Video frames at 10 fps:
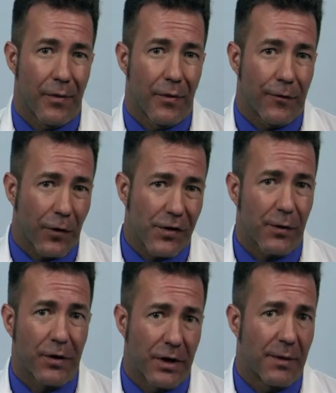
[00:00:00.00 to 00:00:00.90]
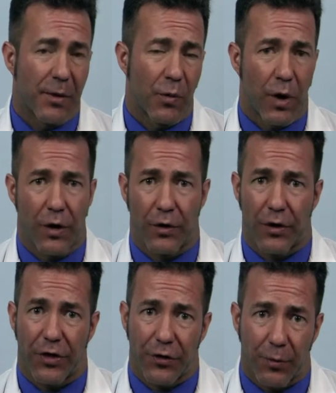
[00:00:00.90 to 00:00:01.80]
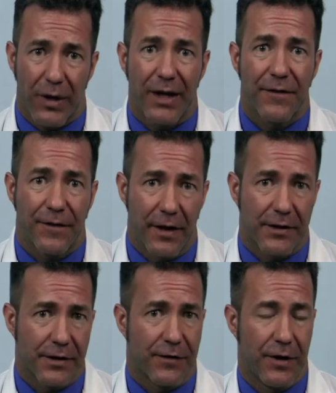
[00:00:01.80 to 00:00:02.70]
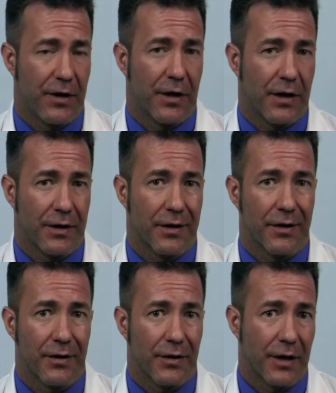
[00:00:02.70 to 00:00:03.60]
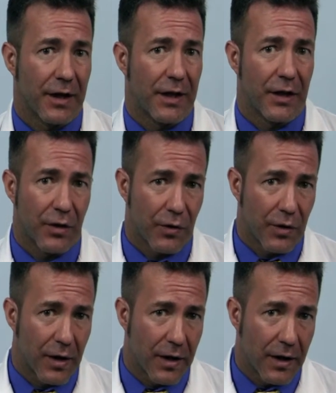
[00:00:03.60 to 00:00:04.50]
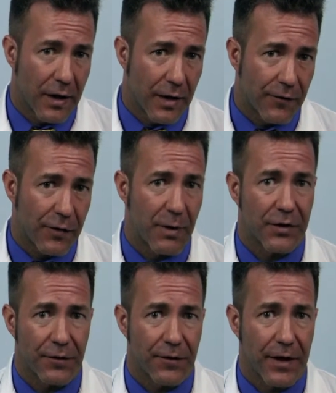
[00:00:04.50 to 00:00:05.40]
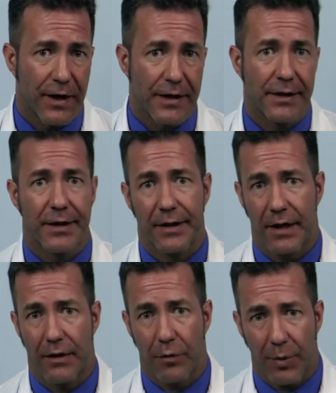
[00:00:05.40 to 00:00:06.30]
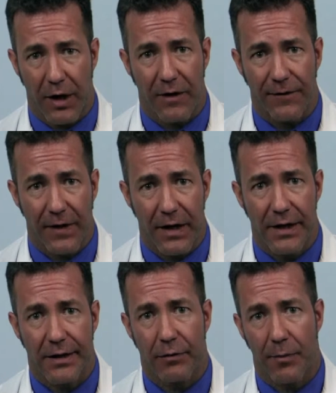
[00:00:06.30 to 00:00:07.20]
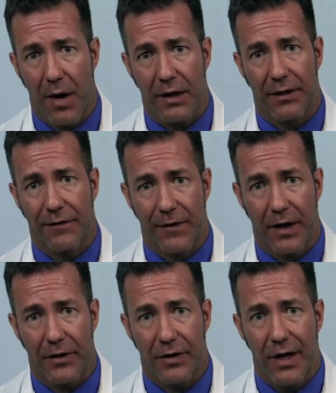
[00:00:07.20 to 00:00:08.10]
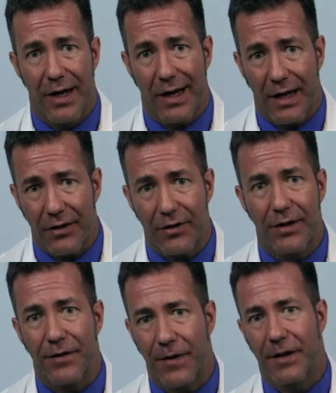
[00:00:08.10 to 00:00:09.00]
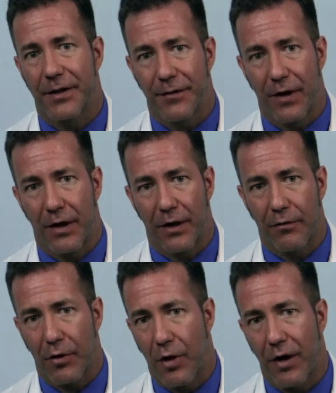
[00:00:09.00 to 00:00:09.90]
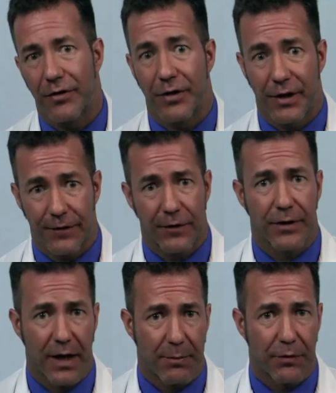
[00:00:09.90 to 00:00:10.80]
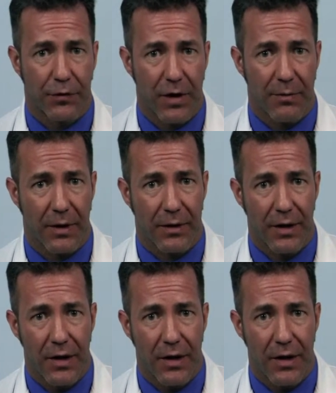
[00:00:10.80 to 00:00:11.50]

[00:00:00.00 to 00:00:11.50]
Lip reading: First of all, you need to be aware there are three phases of healing: the inflammation phase, the repair phase, and the remodeling phase. Each of these phases of healing requires a different type of treatment.